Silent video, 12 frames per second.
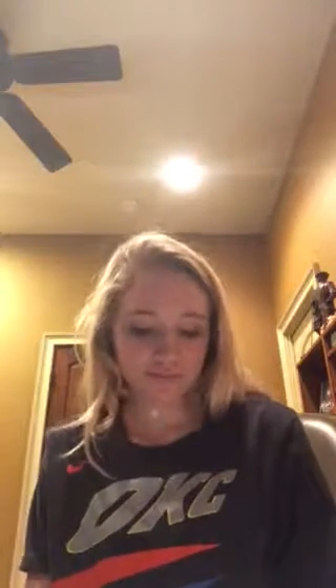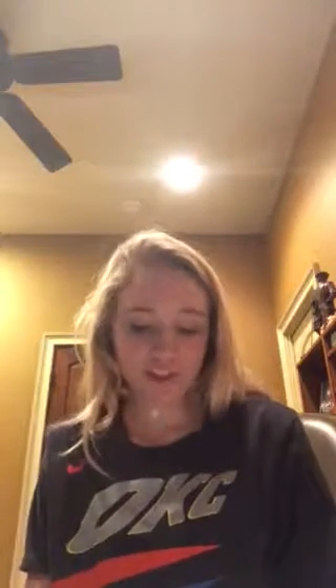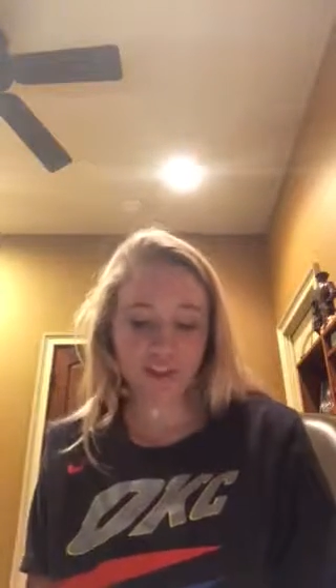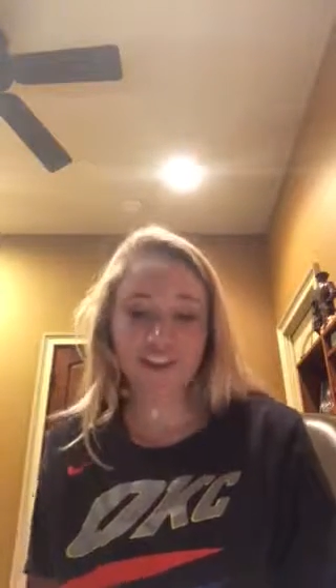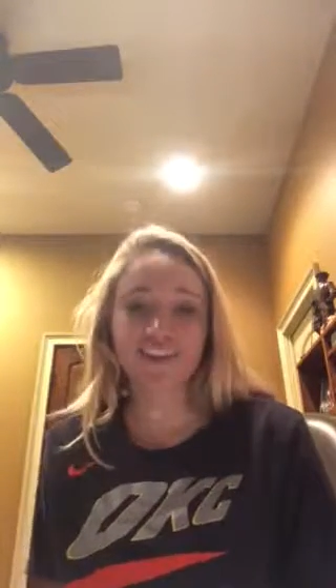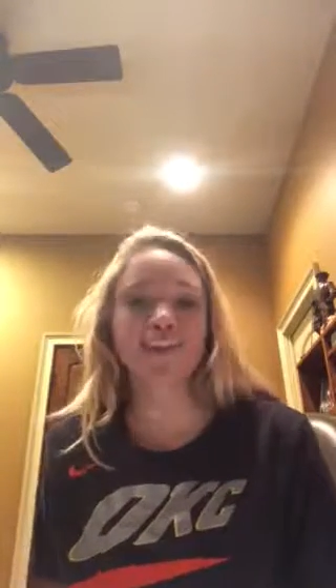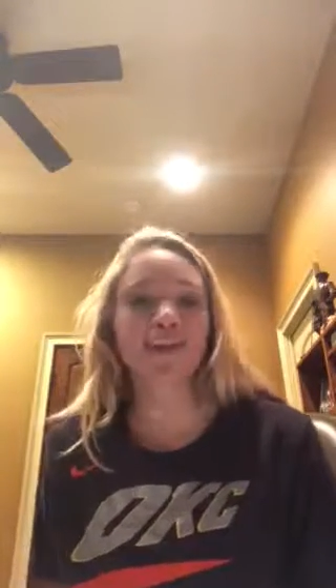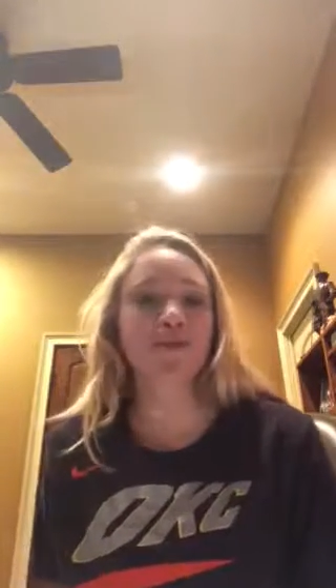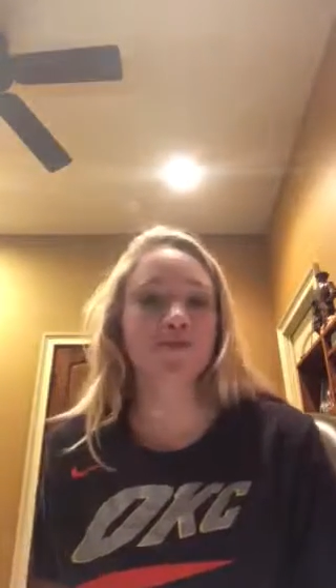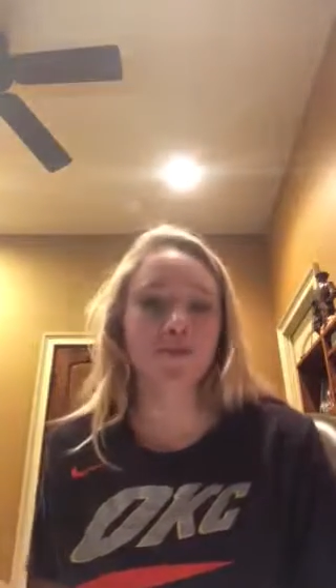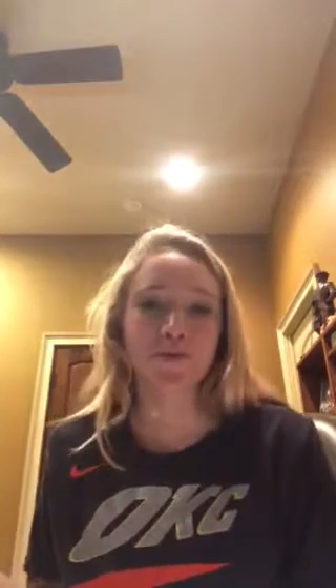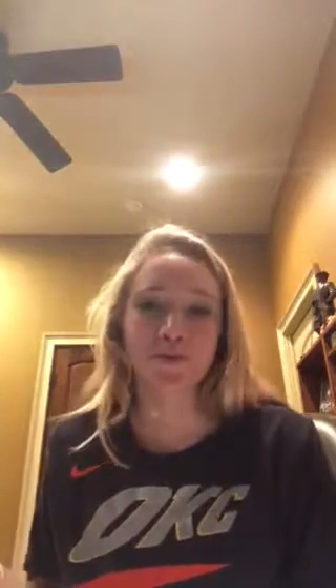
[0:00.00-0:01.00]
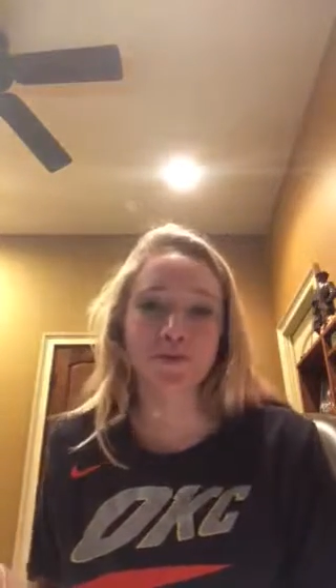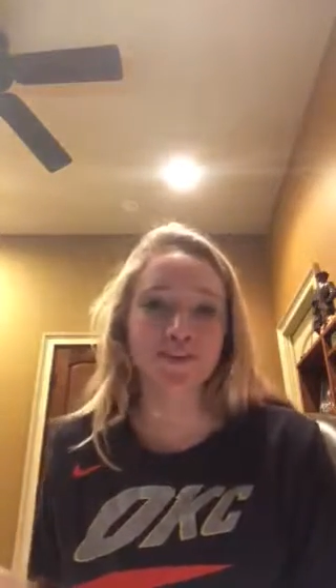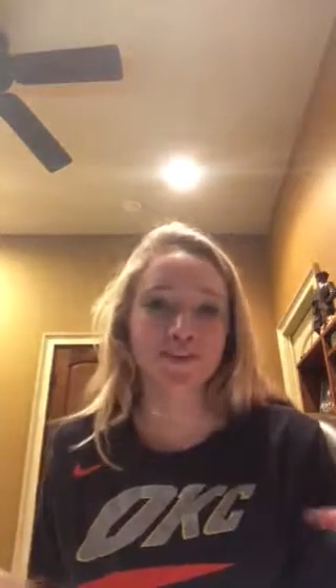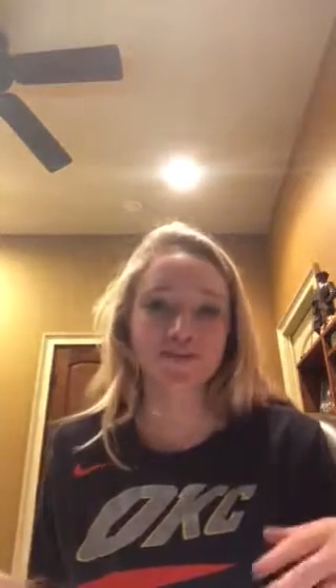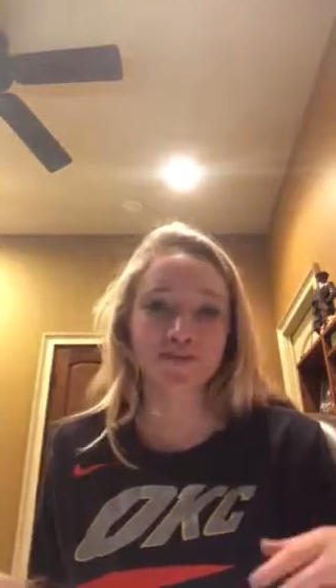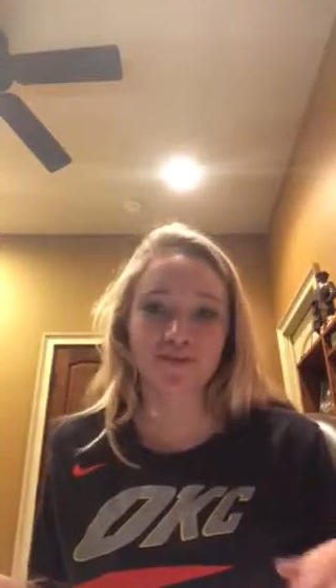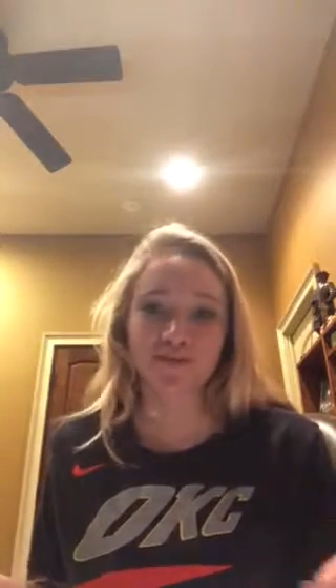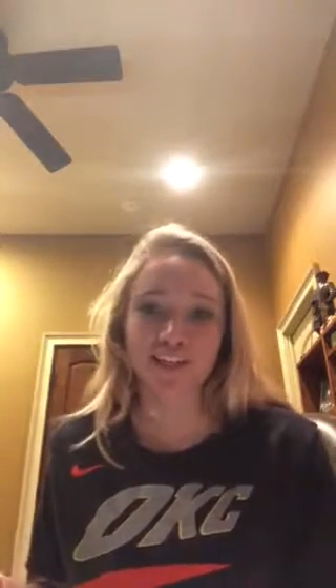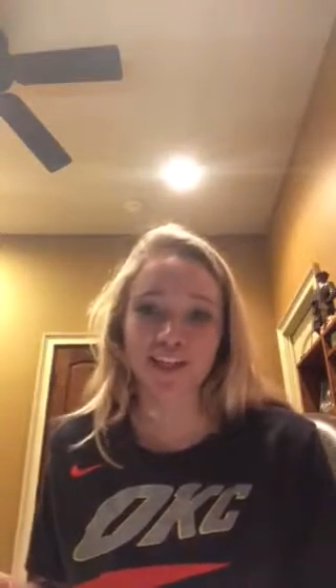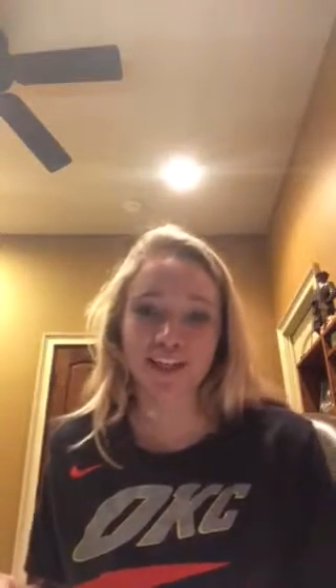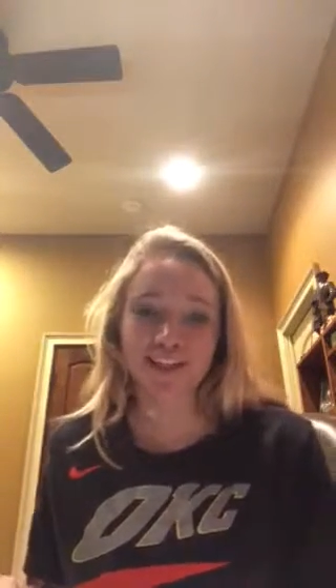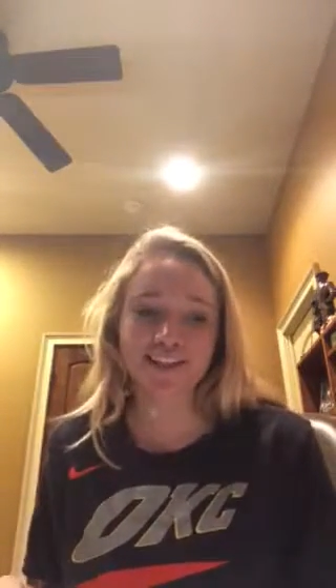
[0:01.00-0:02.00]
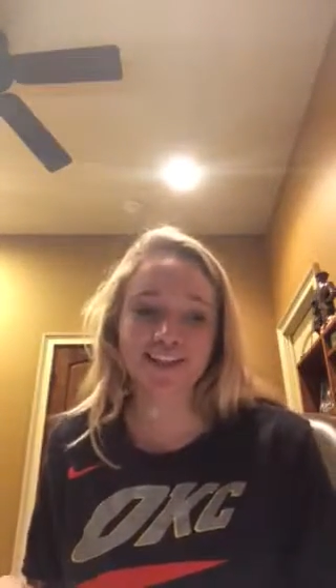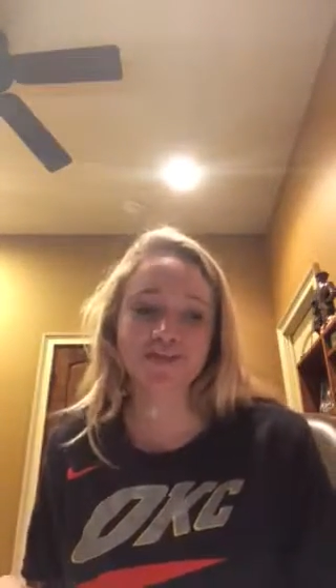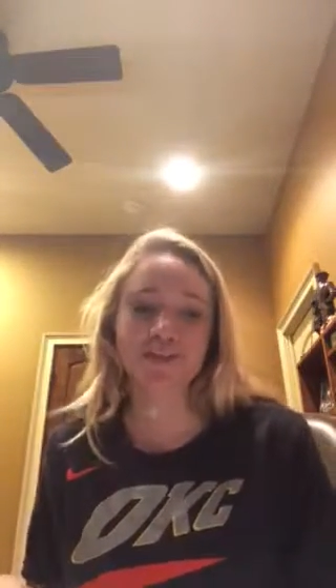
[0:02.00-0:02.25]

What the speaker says: They like rules and lists,